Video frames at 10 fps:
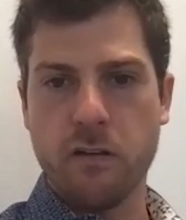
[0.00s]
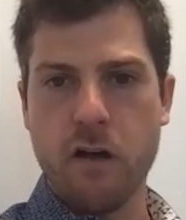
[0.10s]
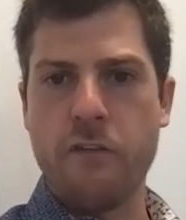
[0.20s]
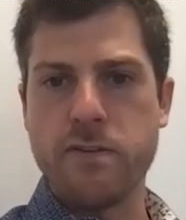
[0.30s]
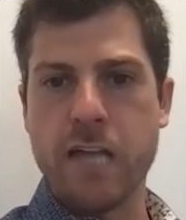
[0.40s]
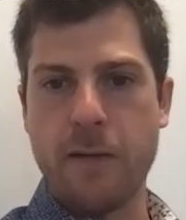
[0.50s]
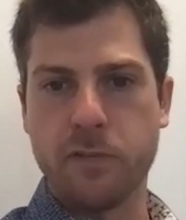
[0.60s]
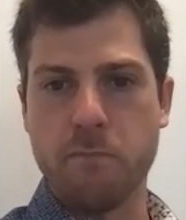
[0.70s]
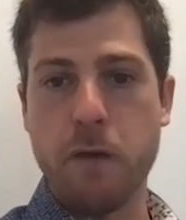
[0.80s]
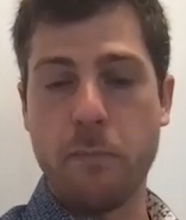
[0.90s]

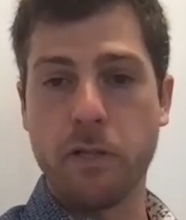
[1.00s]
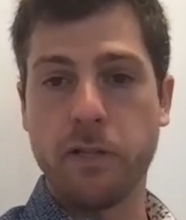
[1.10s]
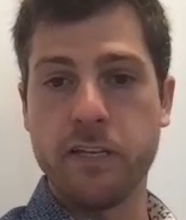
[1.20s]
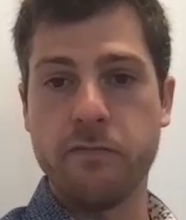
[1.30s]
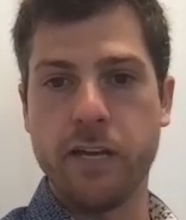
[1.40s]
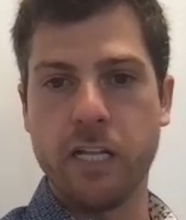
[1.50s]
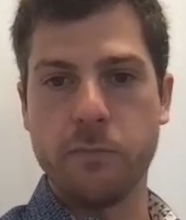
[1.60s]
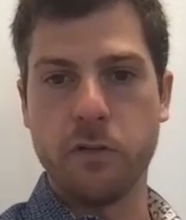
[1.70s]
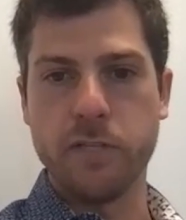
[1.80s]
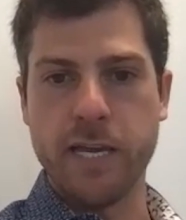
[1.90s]
oftentimes on publicly
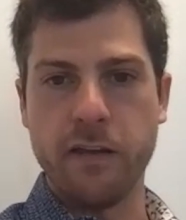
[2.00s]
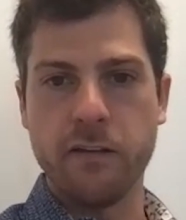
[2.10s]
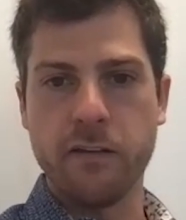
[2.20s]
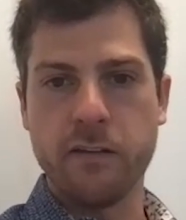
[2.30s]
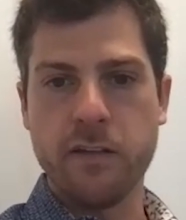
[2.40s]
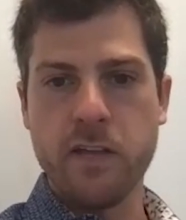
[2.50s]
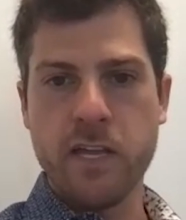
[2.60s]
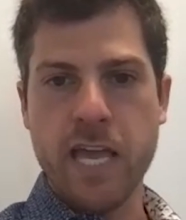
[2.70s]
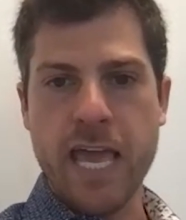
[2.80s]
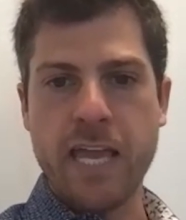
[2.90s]
available data.
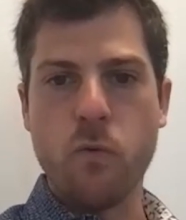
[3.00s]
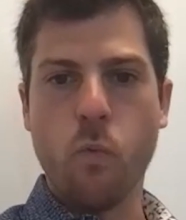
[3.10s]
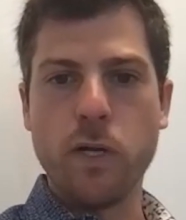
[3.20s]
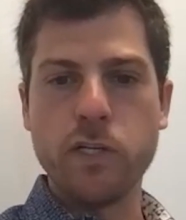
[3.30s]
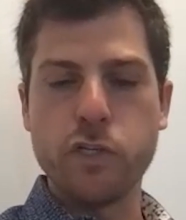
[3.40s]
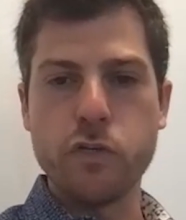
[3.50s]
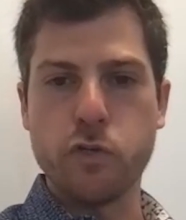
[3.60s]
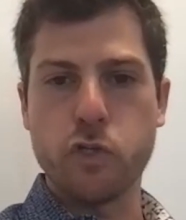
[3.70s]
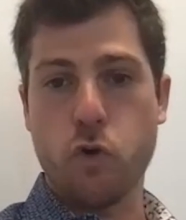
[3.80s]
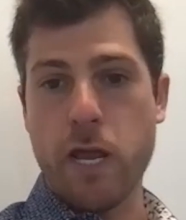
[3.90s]
And once you
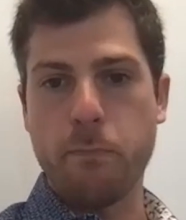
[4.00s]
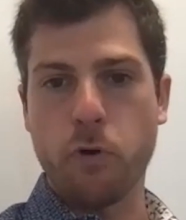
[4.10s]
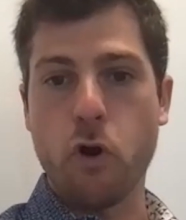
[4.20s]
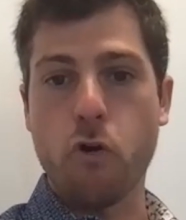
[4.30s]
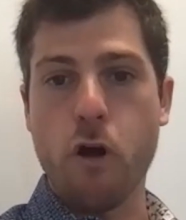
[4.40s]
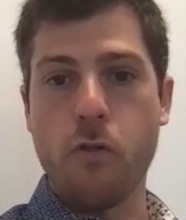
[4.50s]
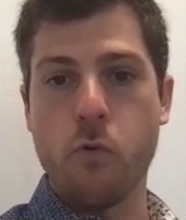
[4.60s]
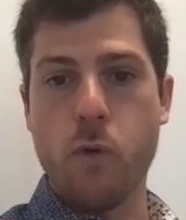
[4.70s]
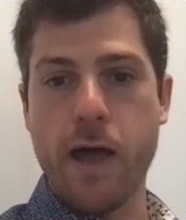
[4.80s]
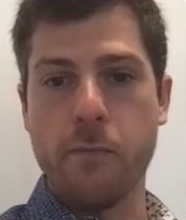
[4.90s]
scrape or crawl the
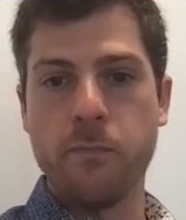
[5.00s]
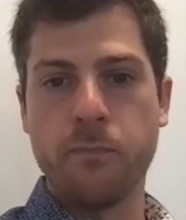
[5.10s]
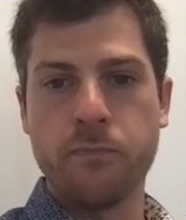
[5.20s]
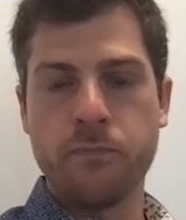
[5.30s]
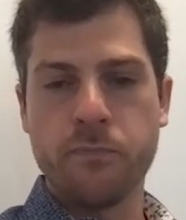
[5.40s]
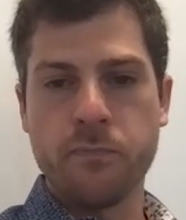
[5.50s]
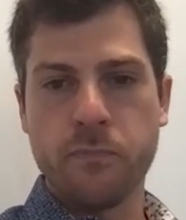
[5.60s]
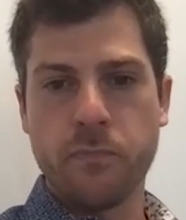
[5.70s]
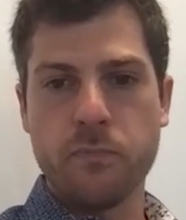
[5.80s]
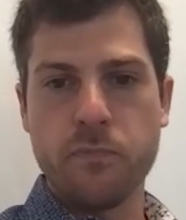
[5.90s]
web,
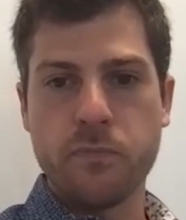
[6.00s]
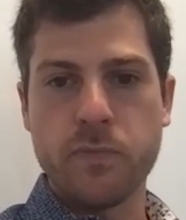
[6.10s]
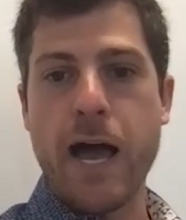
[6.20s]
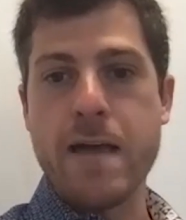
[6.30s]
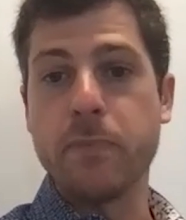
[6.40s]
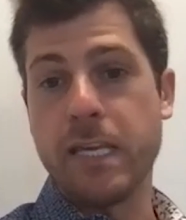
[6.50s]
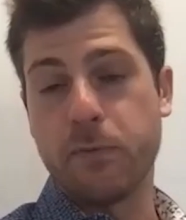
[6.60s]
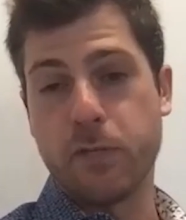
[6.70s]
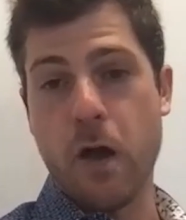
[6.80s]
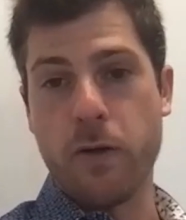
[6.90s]
time
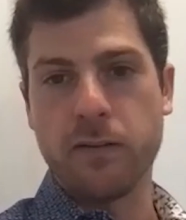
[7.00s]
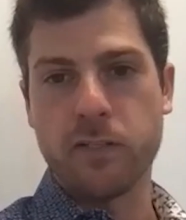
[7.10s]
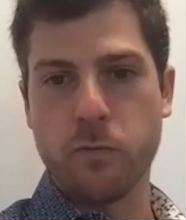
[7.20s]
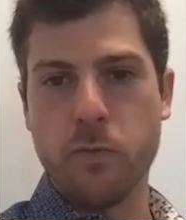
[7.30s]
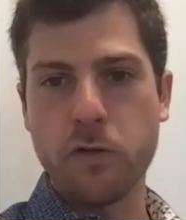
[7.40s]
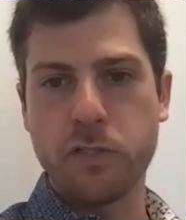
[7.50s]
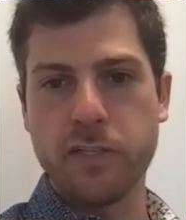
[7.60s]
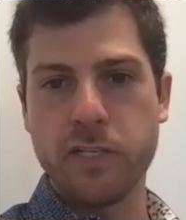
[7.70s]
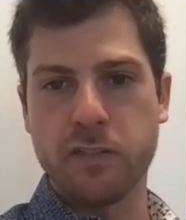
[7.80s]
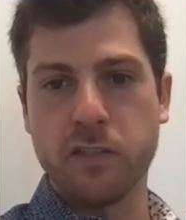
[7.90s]
keeps going. So most of
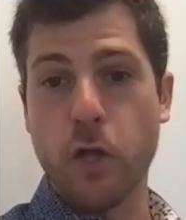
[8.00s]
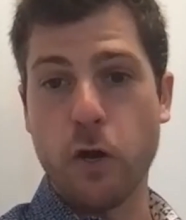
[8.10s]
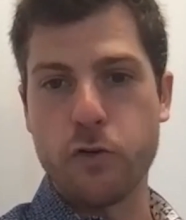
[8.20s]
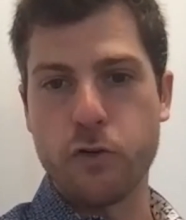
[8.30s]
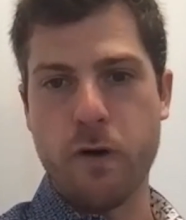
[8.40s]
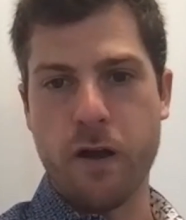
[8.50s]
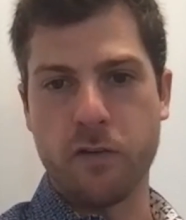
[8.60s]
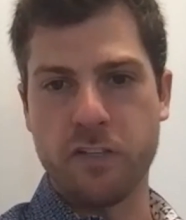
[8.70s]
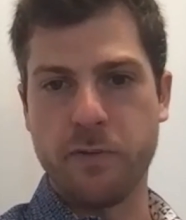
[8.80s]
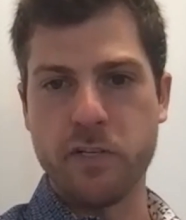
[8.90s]
these larger
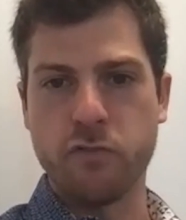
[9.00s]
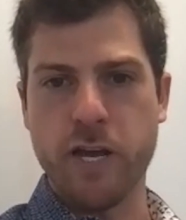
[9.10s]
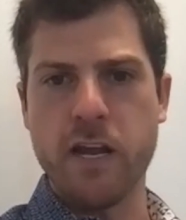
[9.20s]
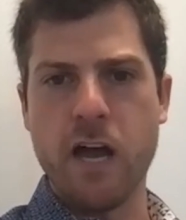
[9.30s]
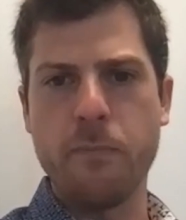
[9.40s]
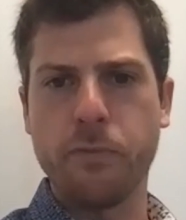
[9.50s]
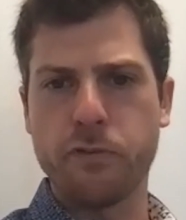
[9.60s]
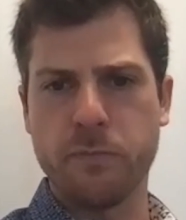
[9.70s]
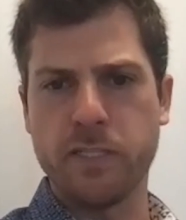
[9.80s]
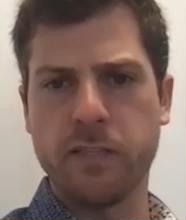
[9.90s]
models have been trained up through
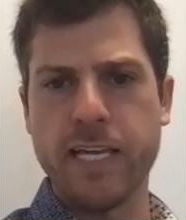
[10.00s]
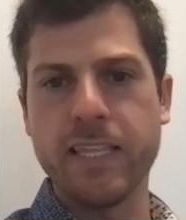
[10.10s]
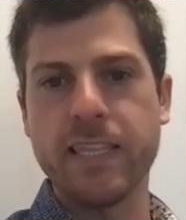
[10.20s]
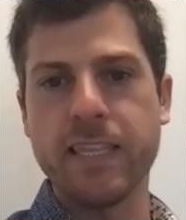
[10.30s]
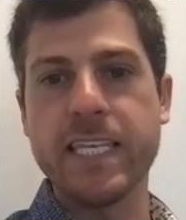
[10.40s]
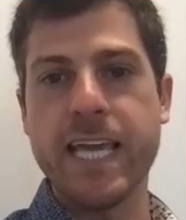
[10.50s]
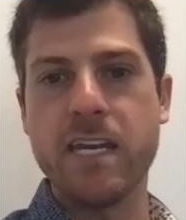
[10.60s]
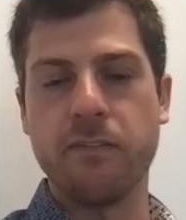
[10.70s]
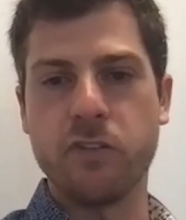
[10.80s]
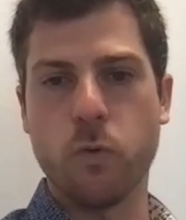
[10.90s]
something like the end
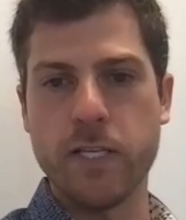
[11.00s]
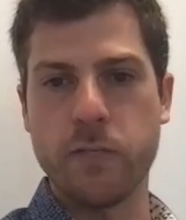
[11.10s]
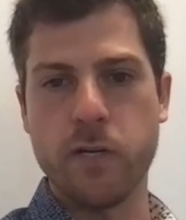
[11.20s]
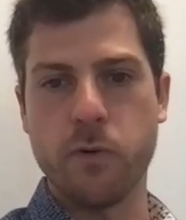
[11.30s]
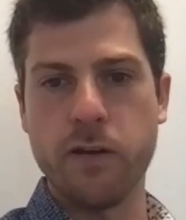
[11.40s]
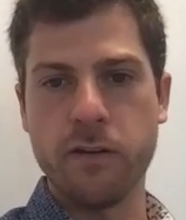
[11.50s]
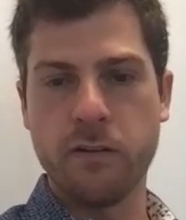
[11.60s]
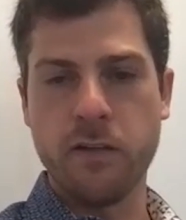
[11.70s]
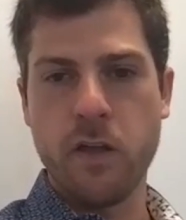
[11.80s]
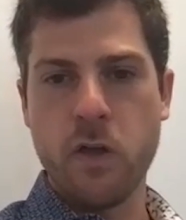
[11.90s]
of 2021,
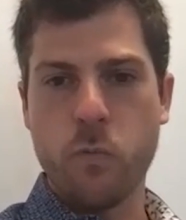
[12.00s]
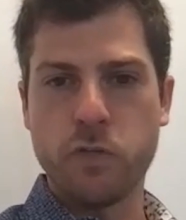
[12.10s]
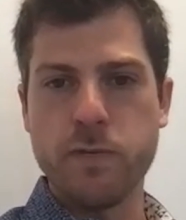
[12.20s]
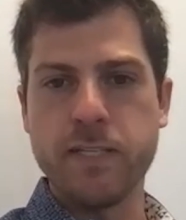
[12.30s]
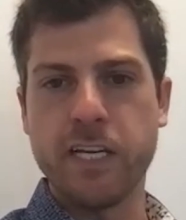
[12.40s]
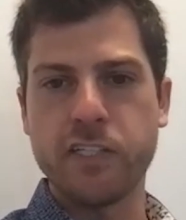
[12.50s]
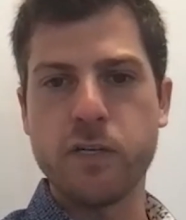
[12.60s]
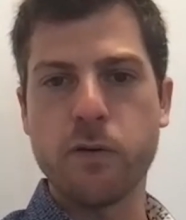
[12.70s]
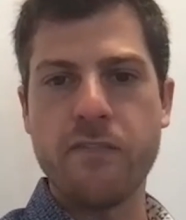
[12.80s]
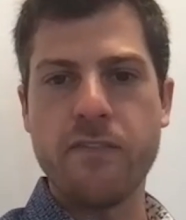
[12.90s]
which means they actually
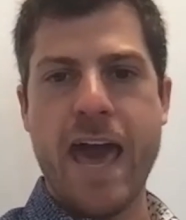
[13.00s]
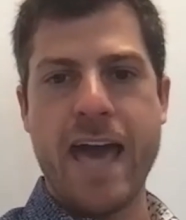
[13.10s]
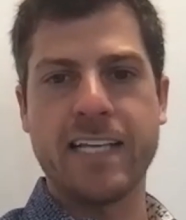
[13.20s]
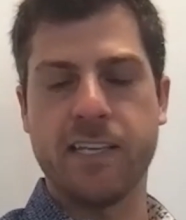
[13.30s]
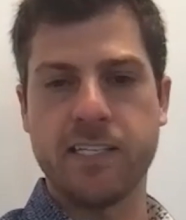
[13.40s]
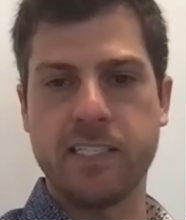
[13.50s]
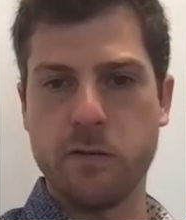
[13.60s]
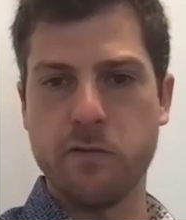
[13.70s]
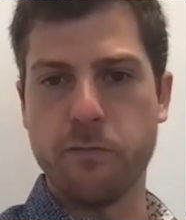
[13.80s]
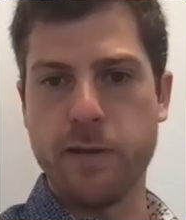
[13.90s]
don't have access to
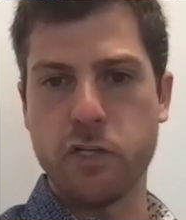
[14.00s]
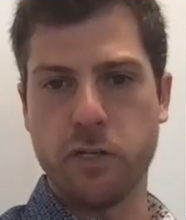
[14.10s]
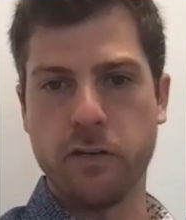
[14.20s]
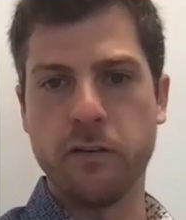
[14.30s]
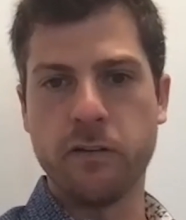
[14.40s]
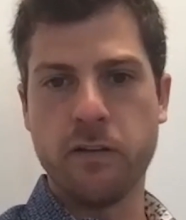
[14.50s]
information